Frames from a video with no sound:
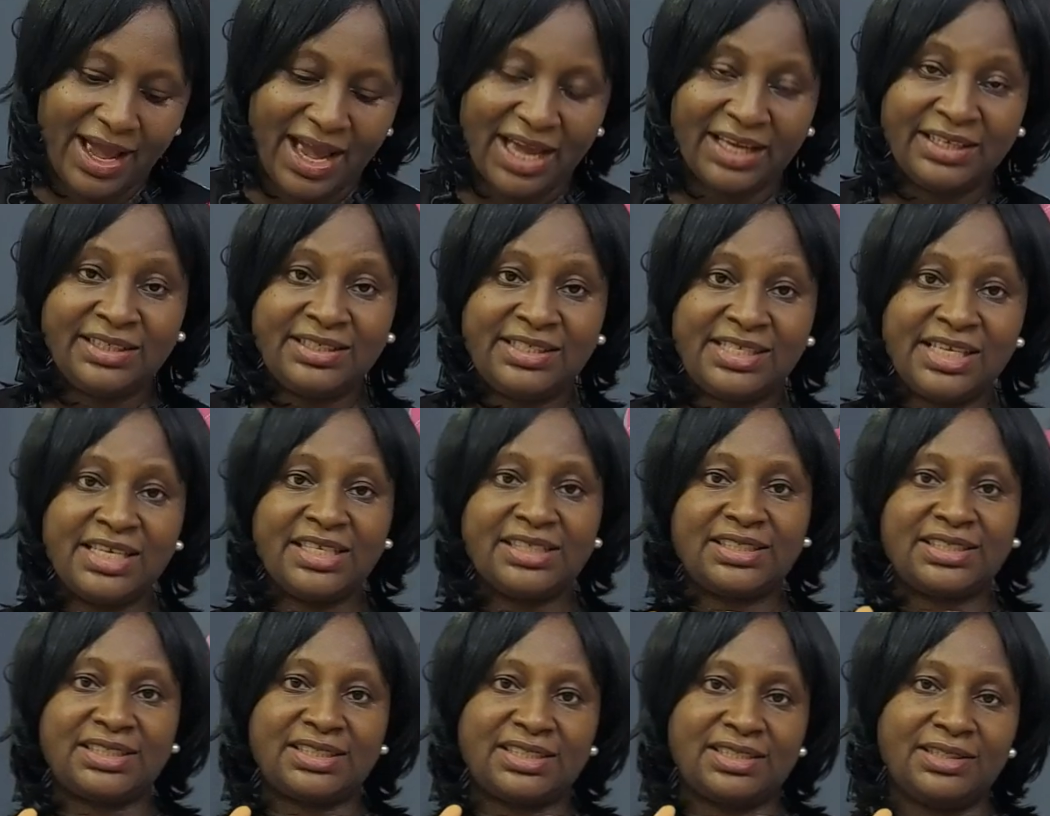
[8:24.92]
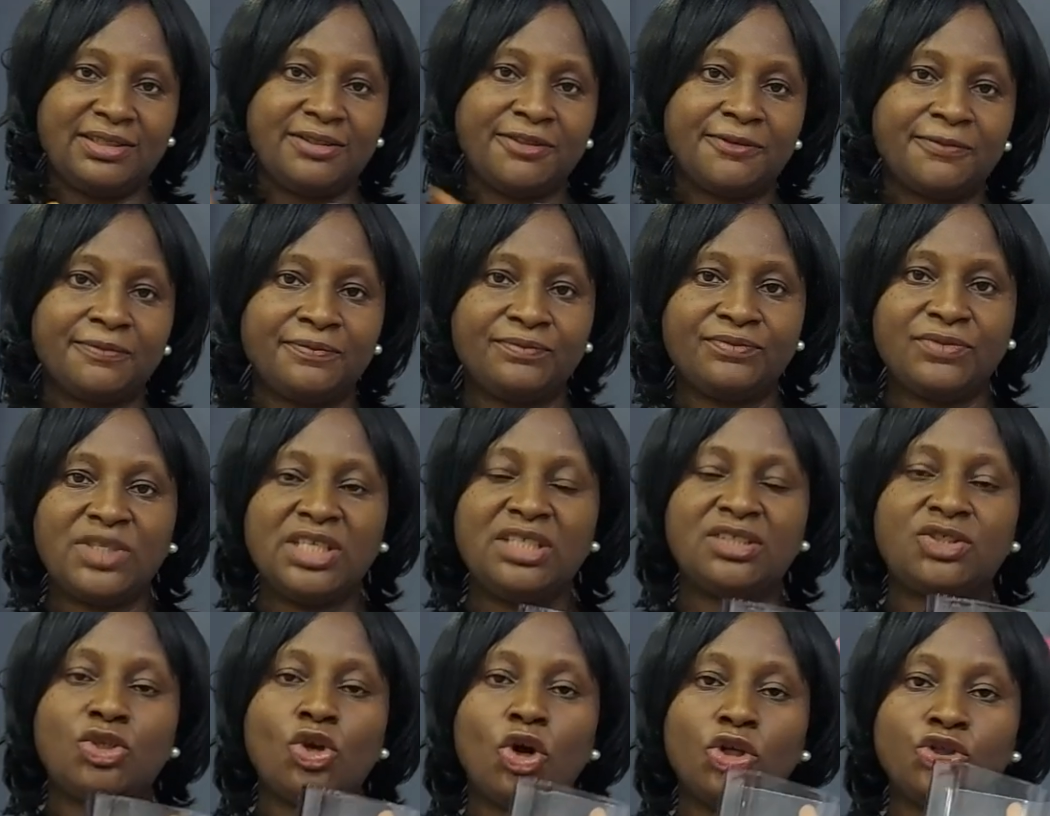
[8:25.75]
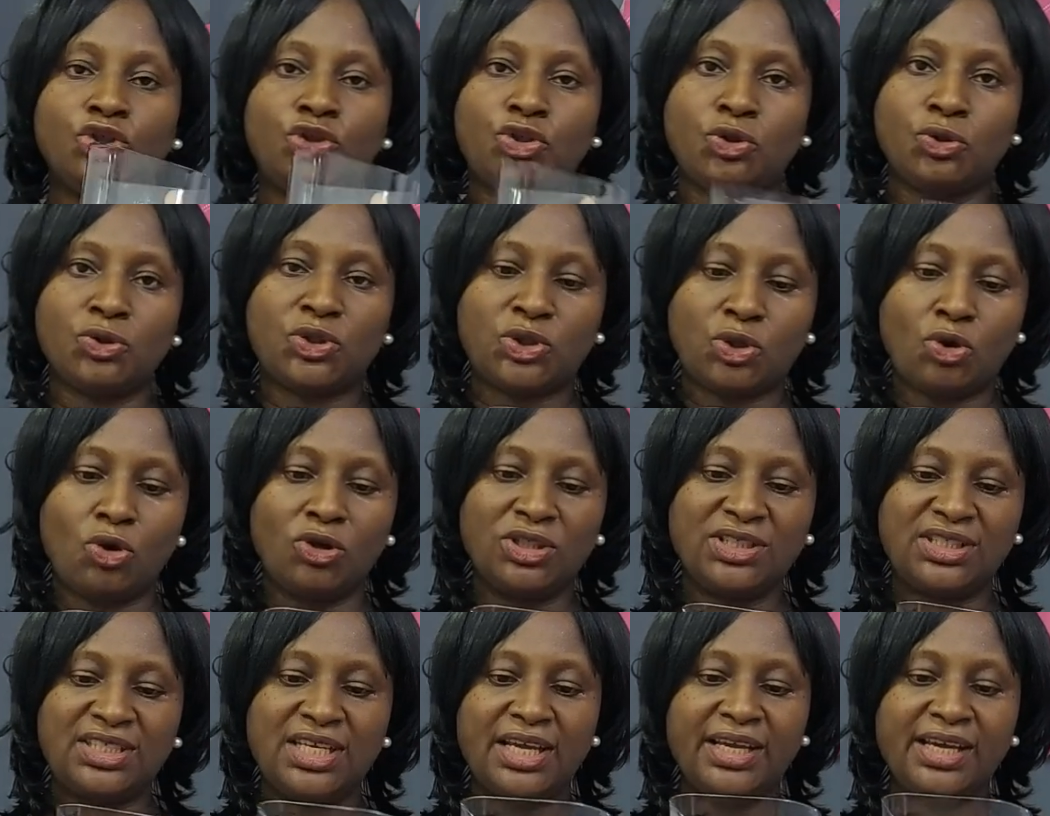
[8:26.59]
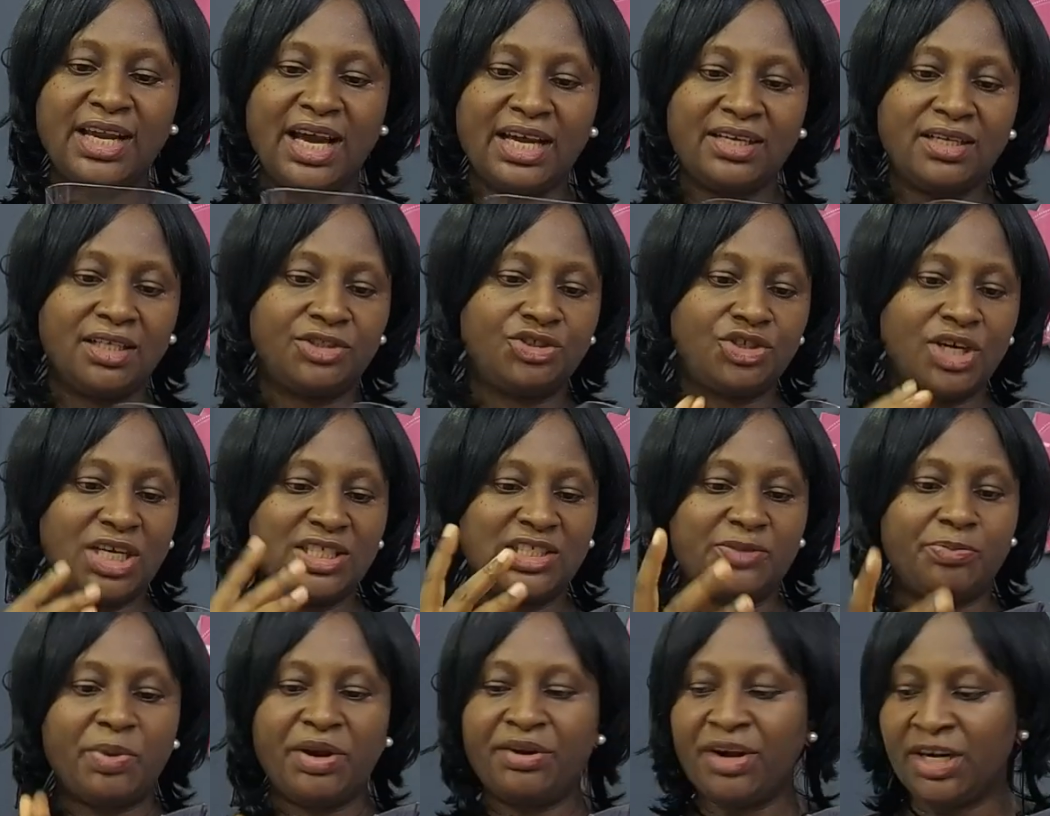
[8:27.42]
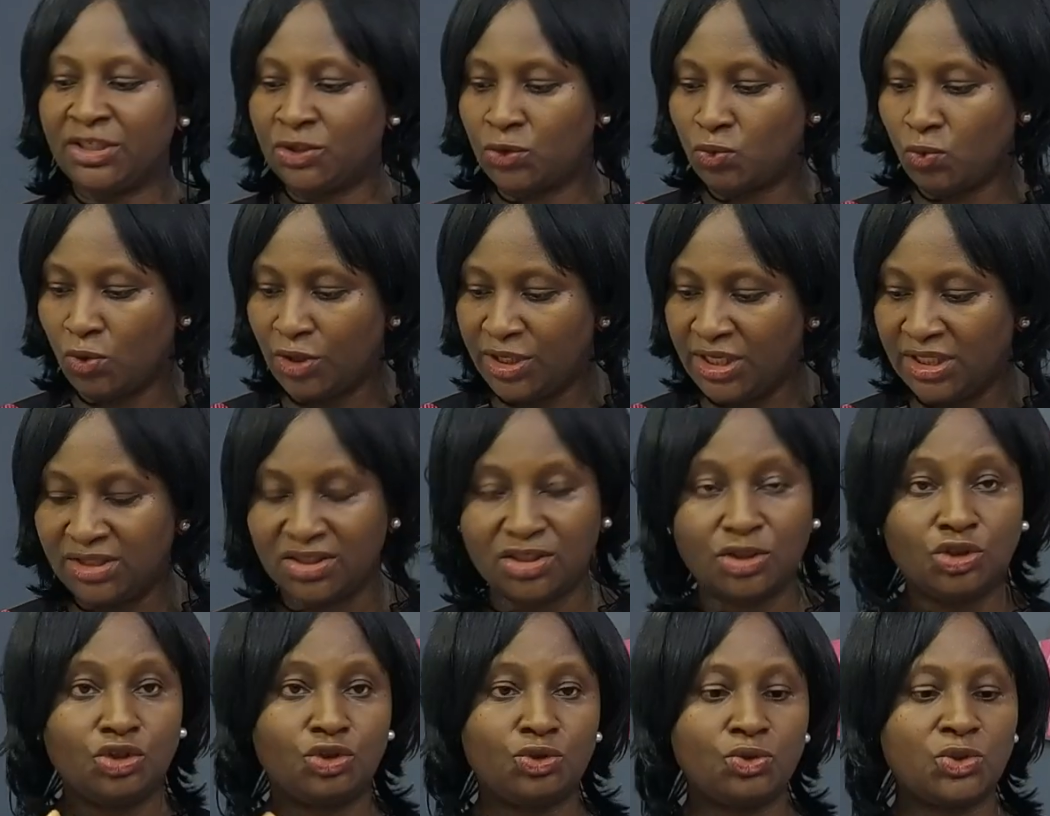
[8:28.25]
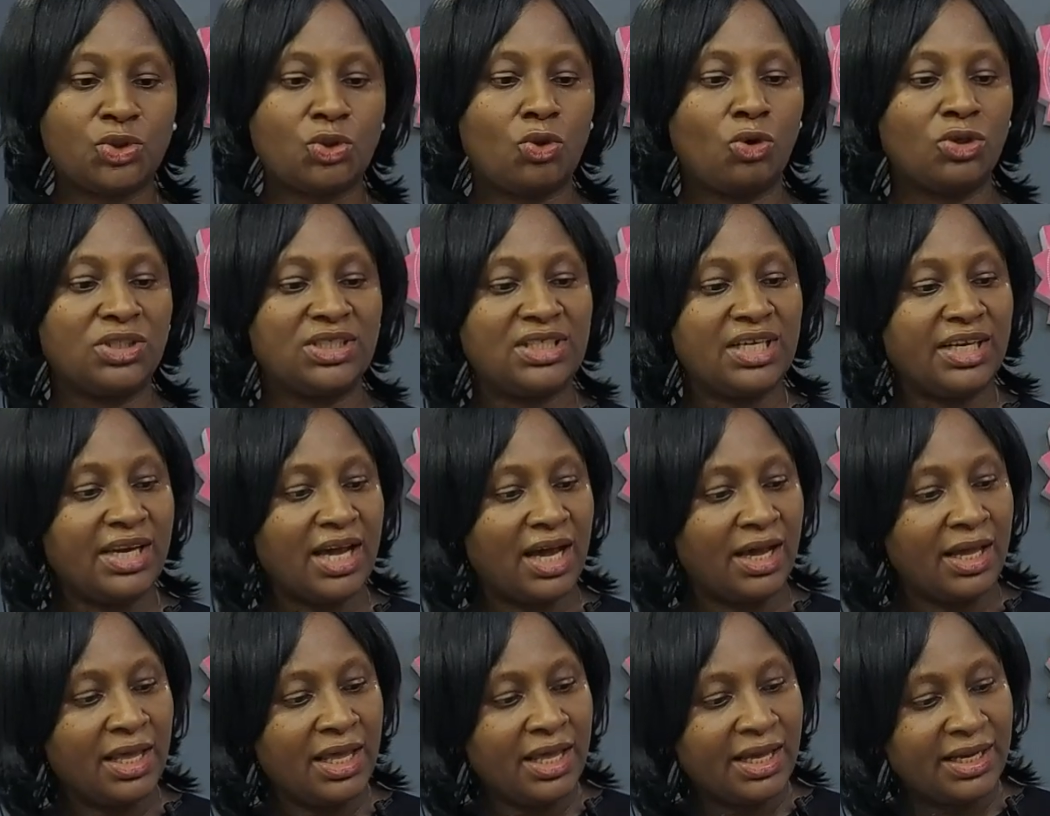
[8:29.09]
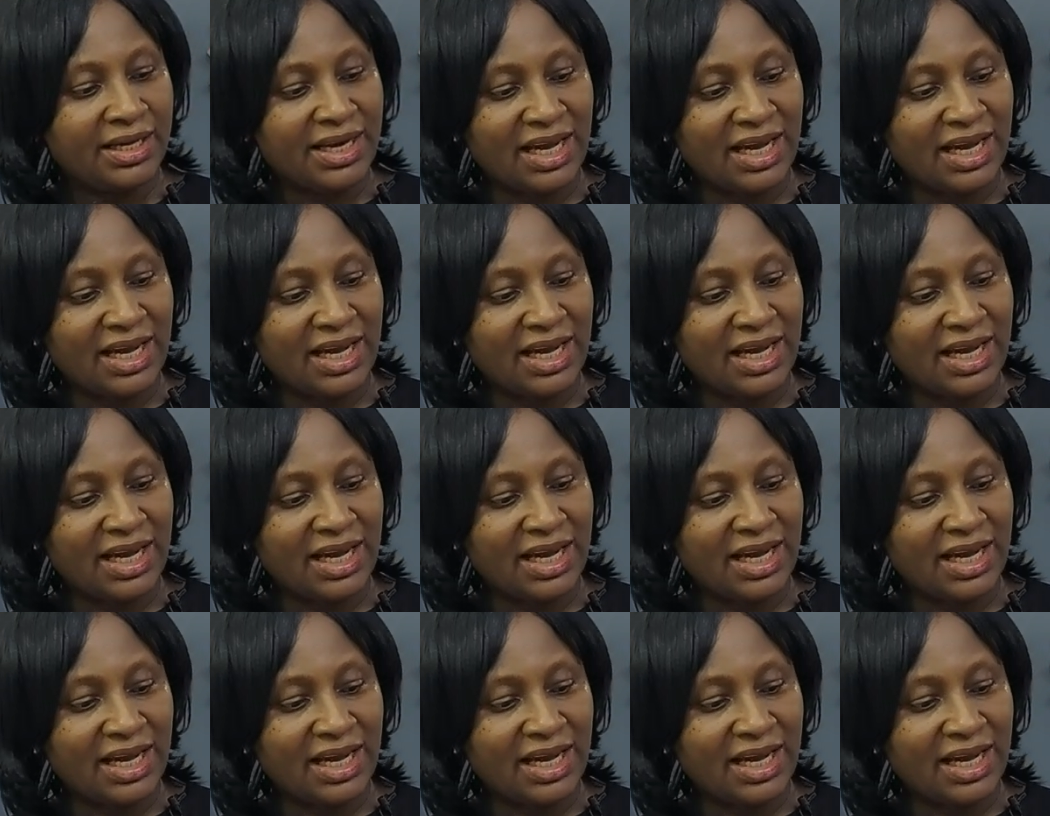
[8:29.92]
And this is your juice container. The transparent one is the juice container.